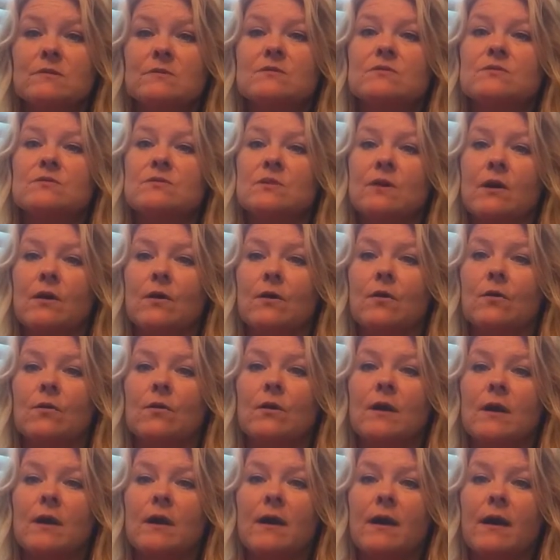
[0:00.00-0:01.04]
So
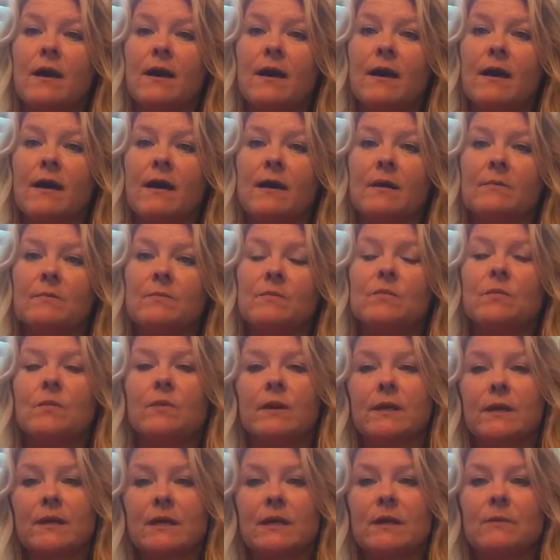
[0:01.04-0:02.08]
want
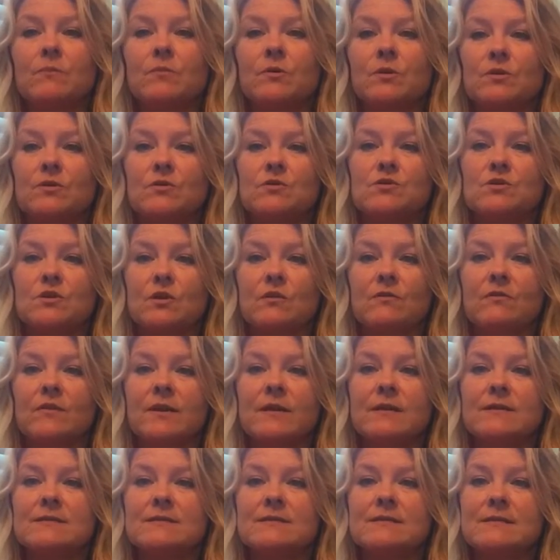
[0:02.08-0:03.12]
to keep your
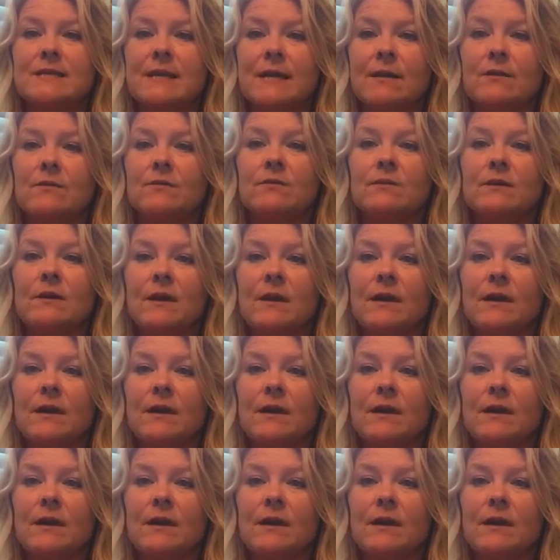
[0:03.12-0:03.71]
servings down.